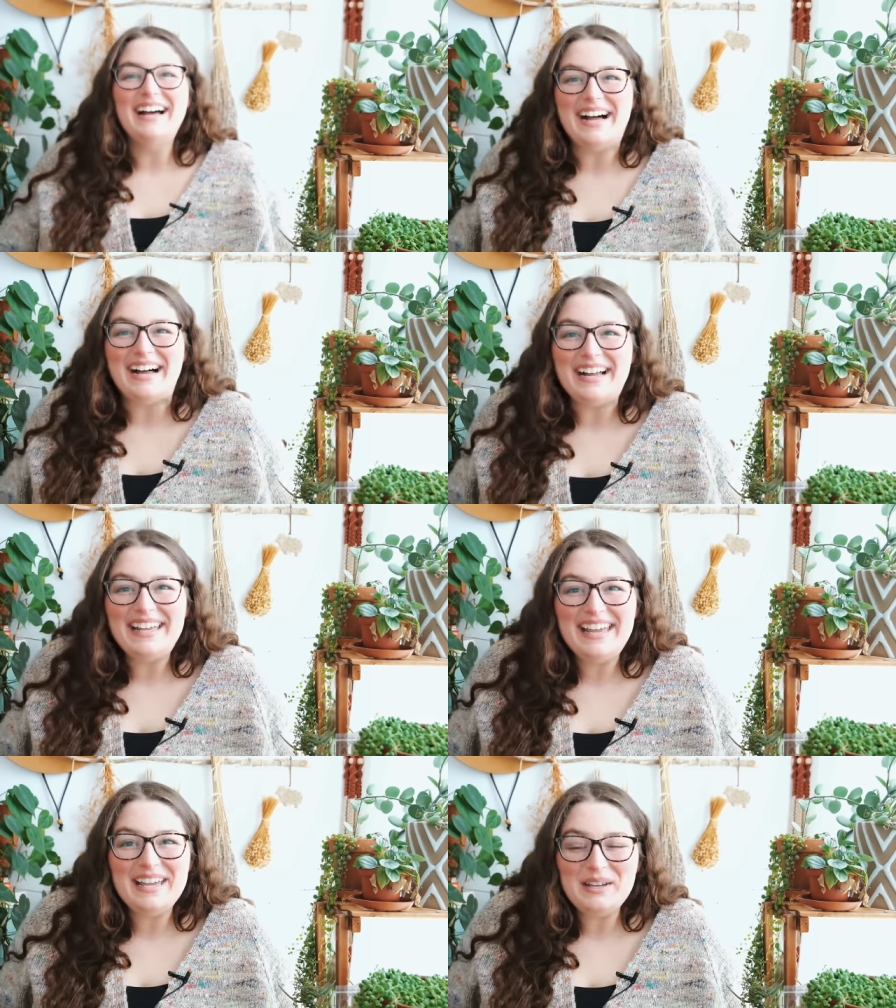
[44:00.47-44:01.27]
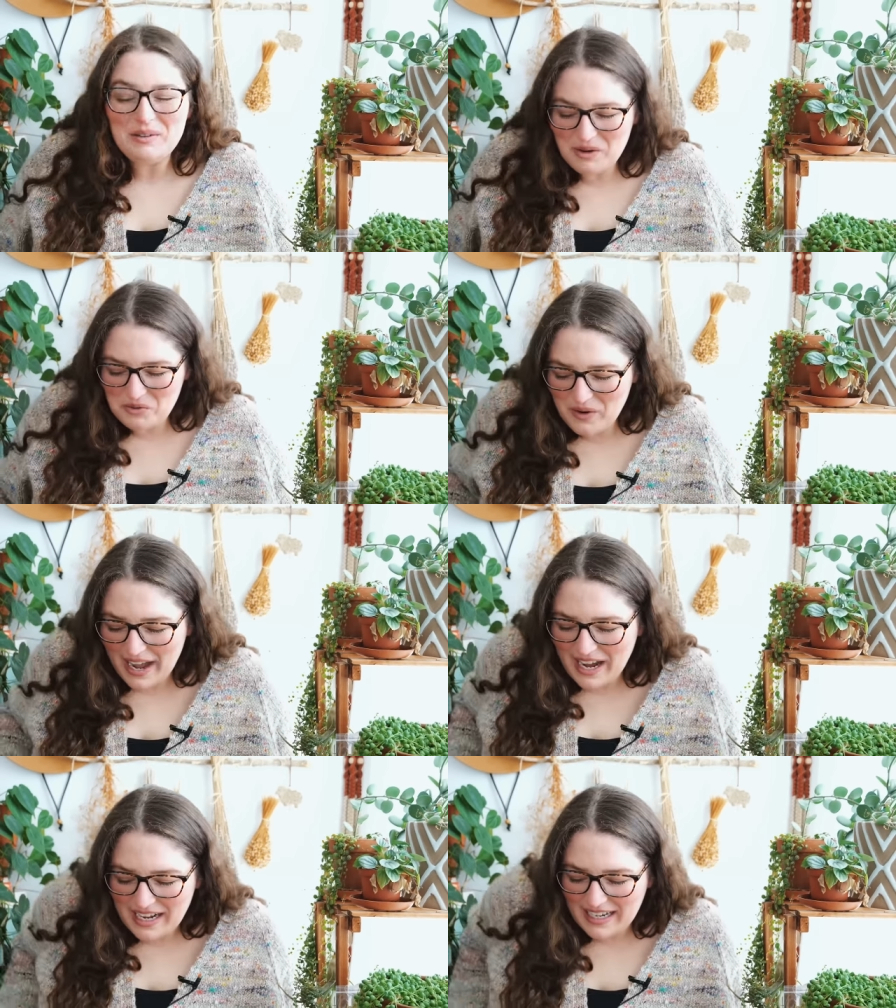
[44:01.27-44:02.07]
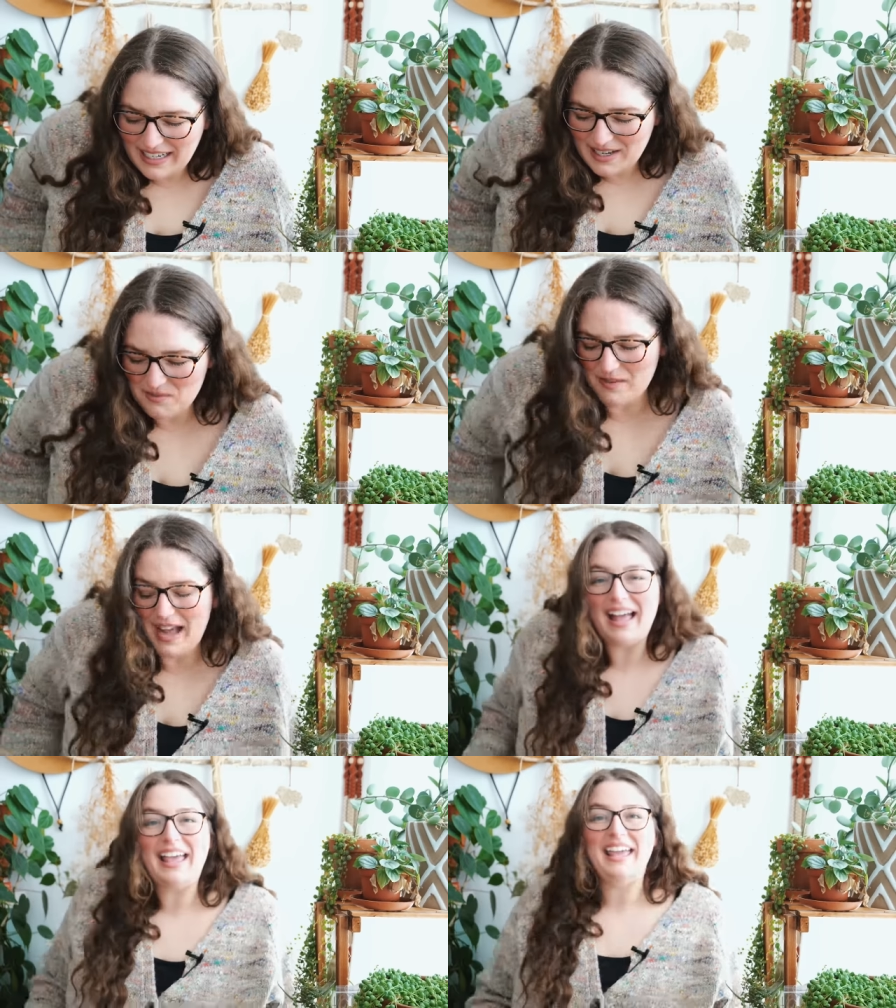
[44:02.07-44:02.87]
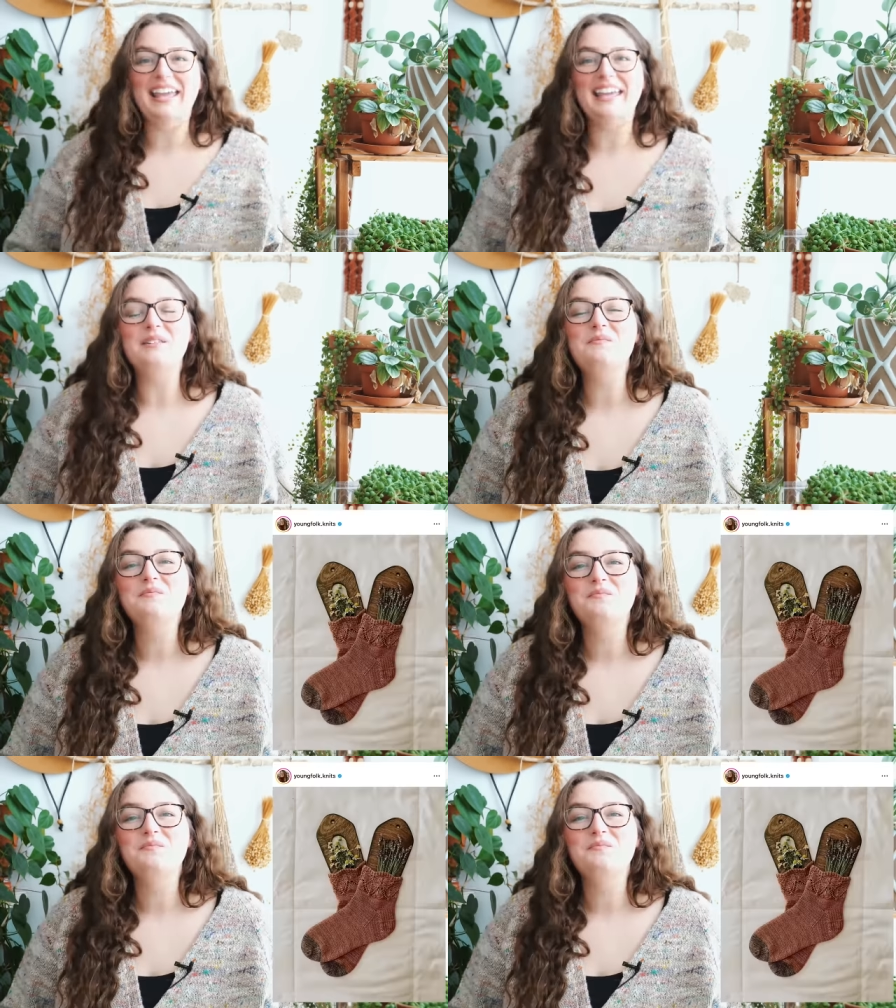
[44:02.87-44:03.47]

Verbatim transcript: I am wearing my